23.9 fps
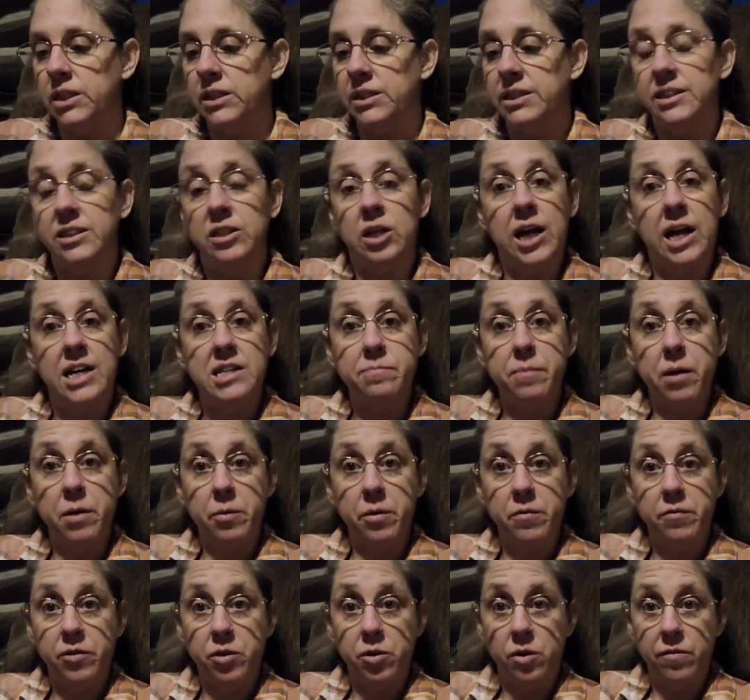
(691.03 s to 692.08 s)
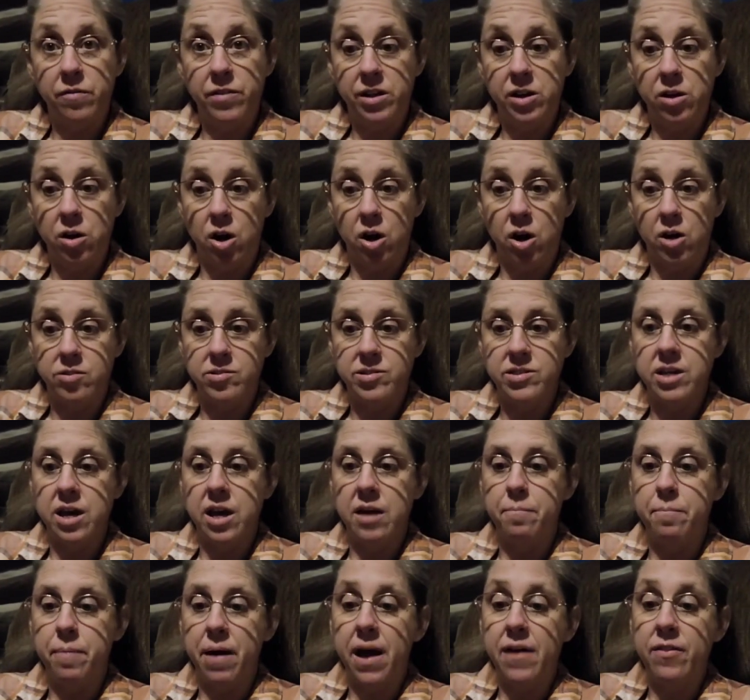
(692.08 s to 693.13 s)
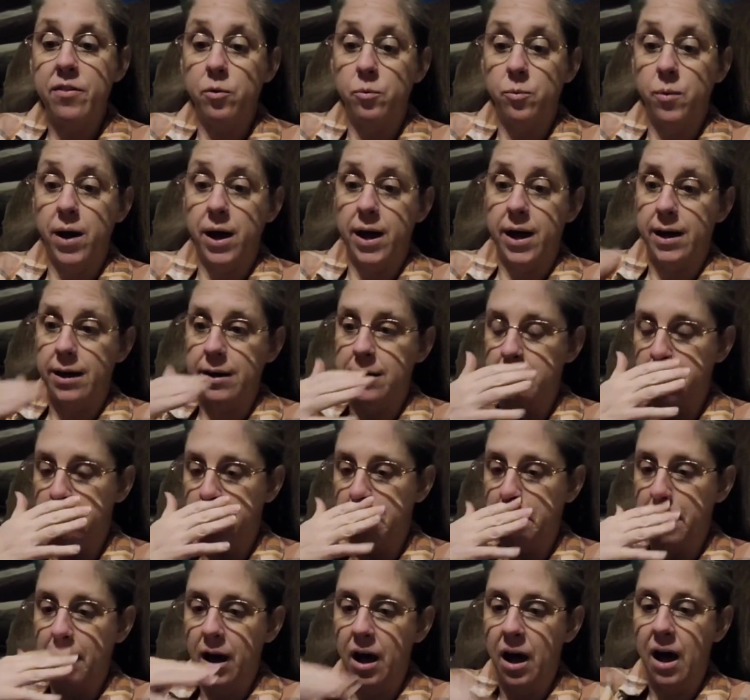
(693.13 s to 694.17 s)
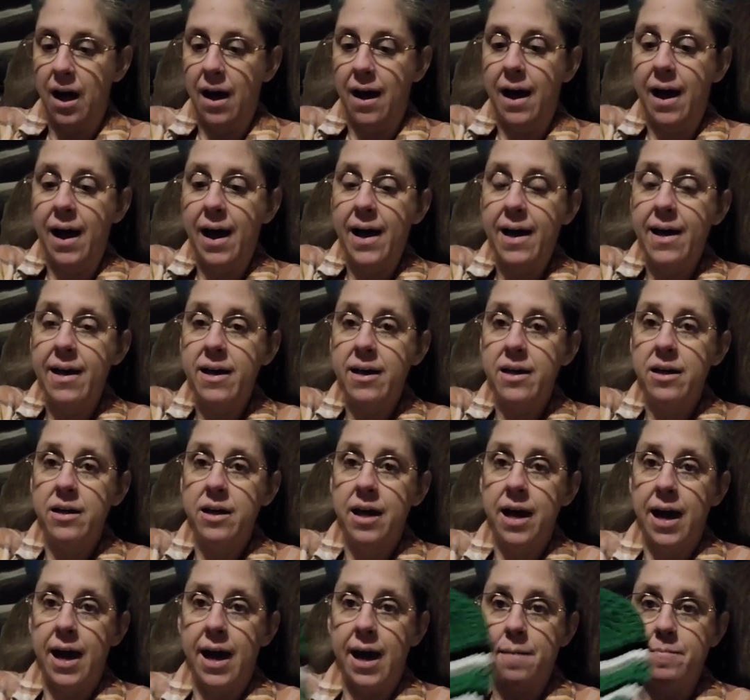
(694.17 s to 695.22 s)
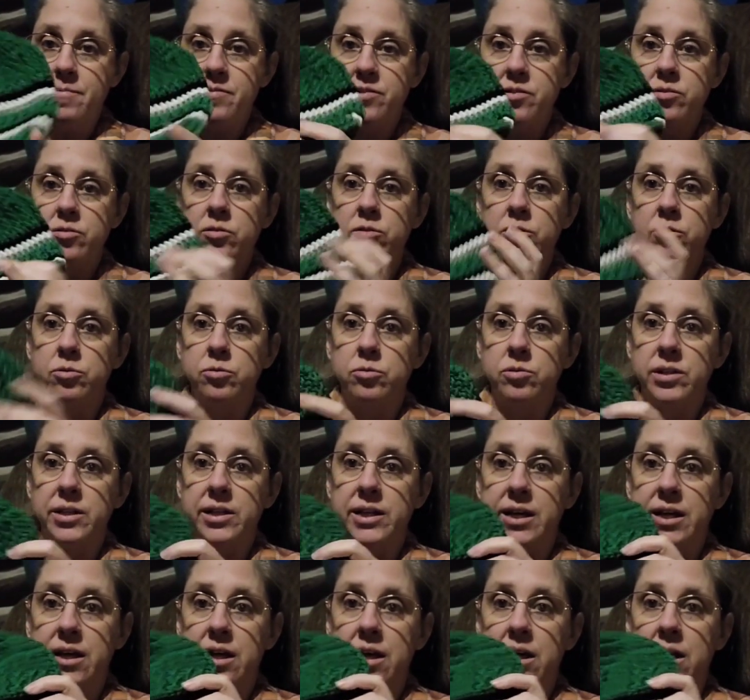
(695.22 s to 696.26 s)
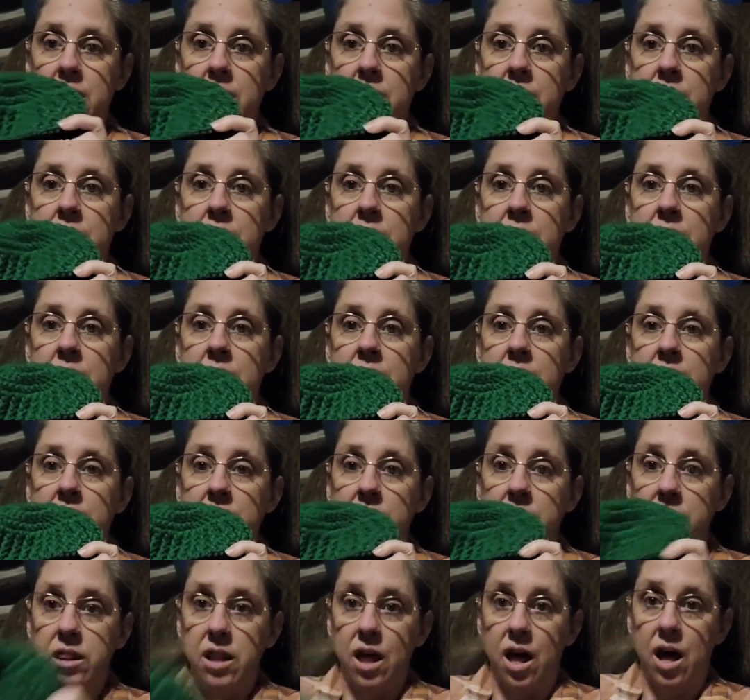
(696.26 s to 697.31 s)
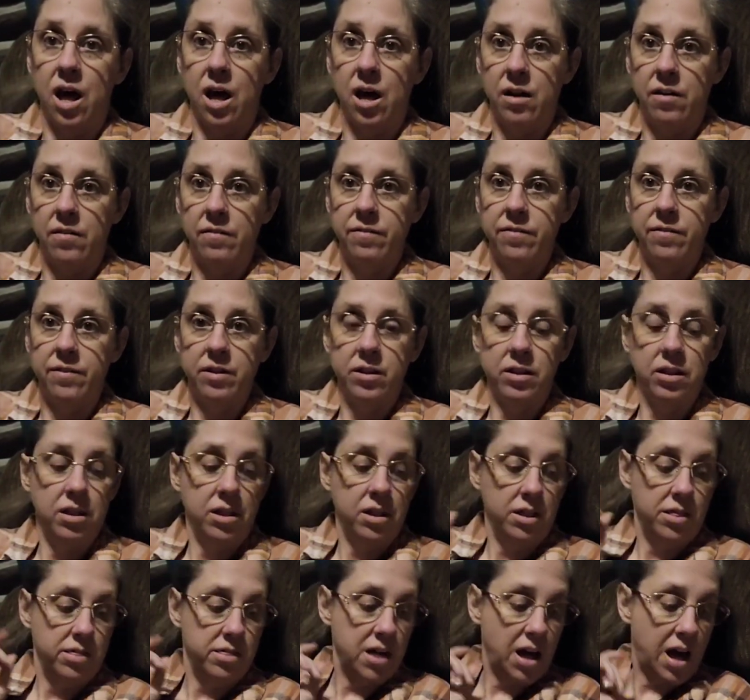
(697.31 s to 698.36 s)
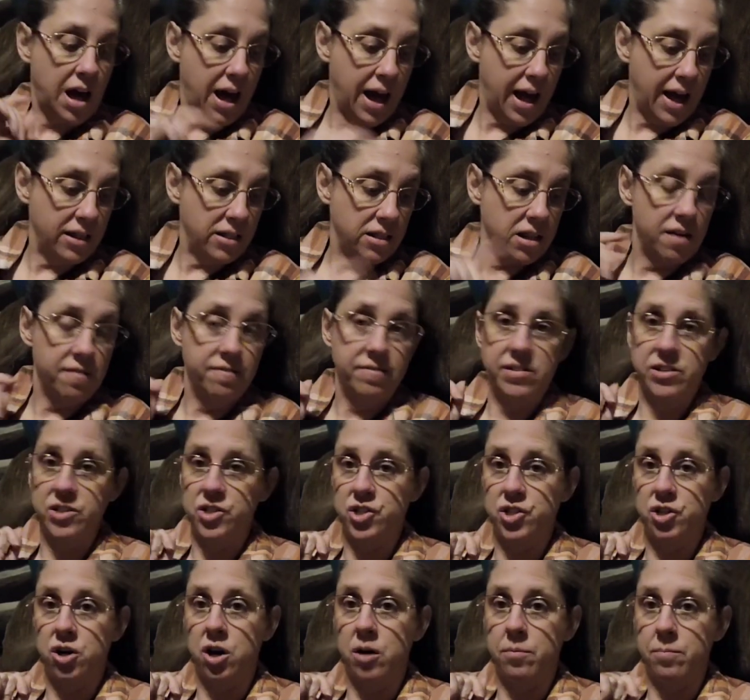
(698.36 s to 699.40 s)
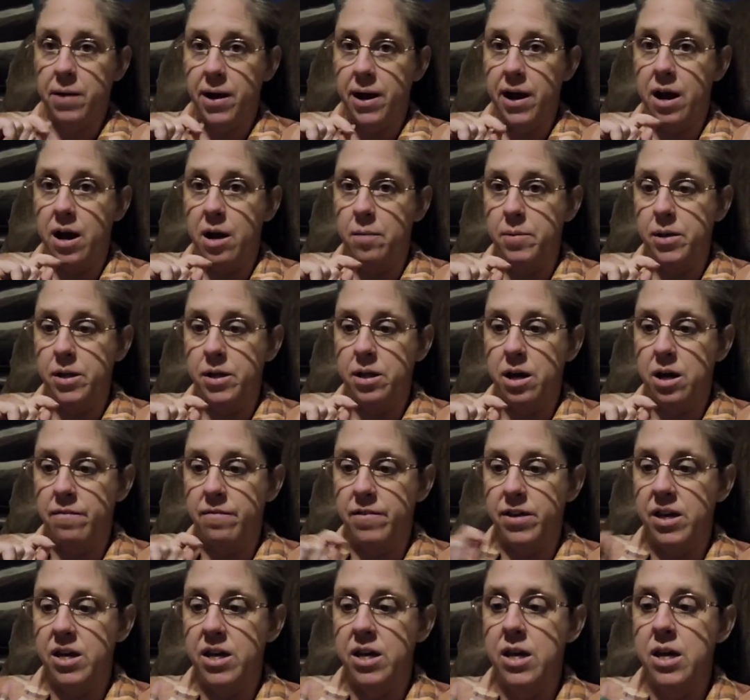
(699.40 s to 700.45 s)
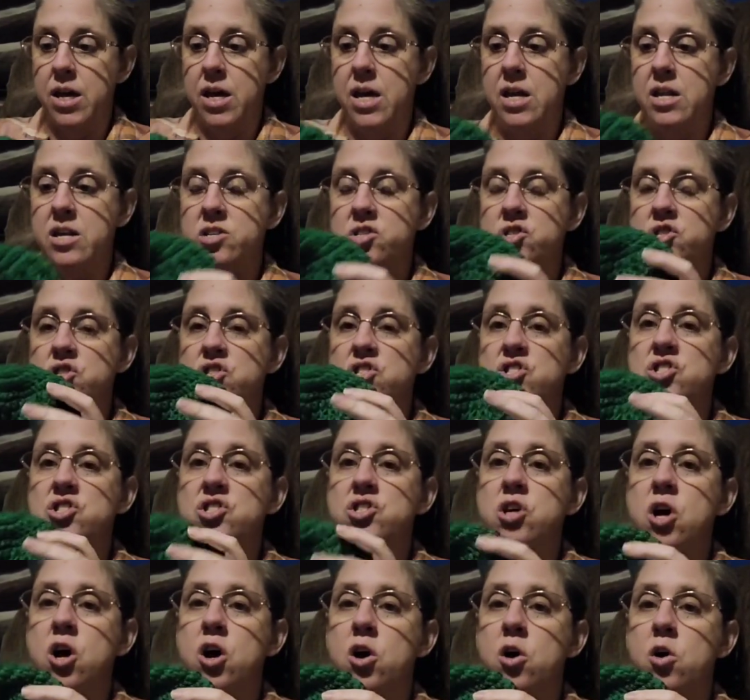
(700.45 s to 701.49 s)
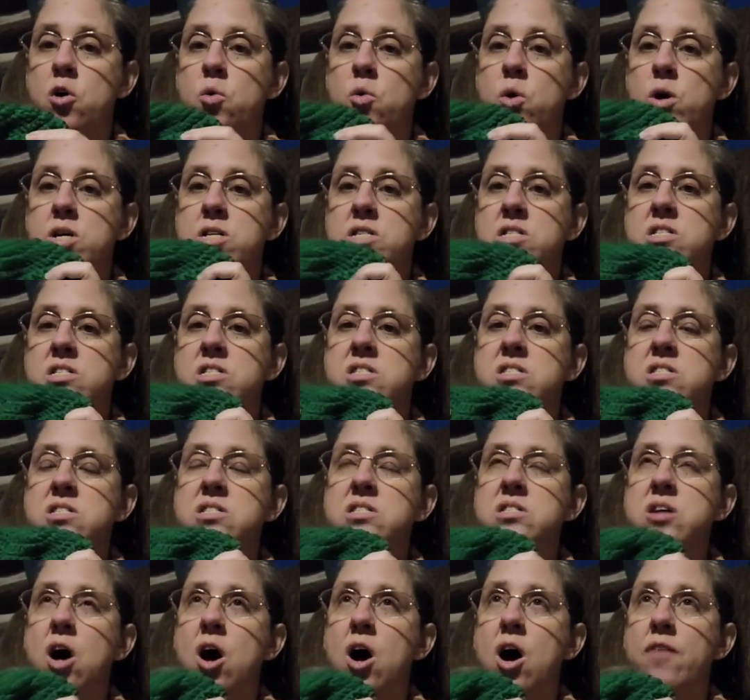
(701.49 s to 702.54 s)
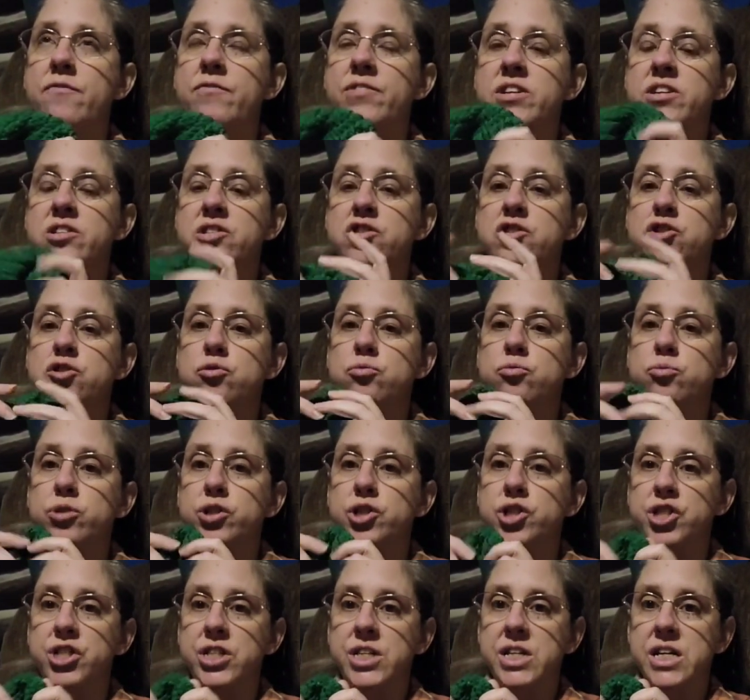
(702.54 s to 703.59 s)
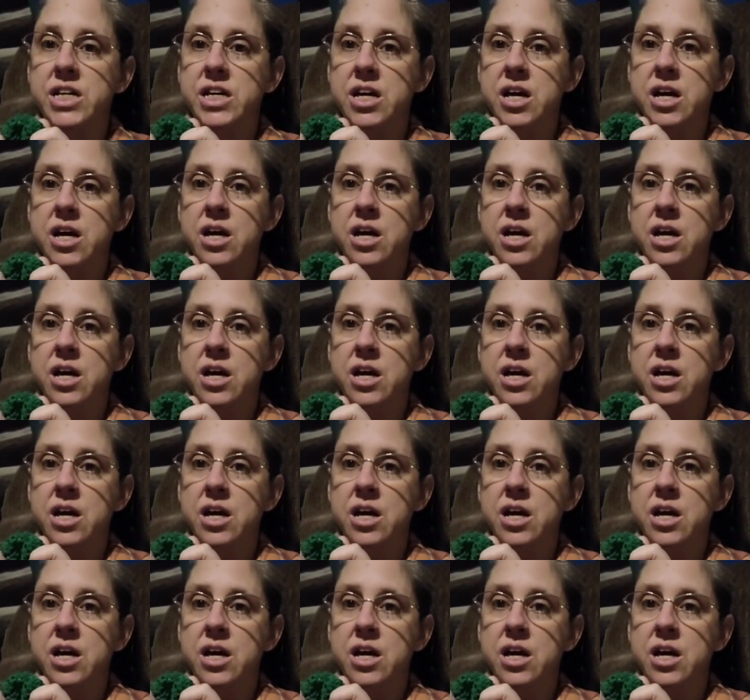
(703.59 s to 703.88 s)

so that's my review of the yarns. And by the way, I absolutely love the I Love This Yarn by Hobby Lobby. It is so soft and squishy.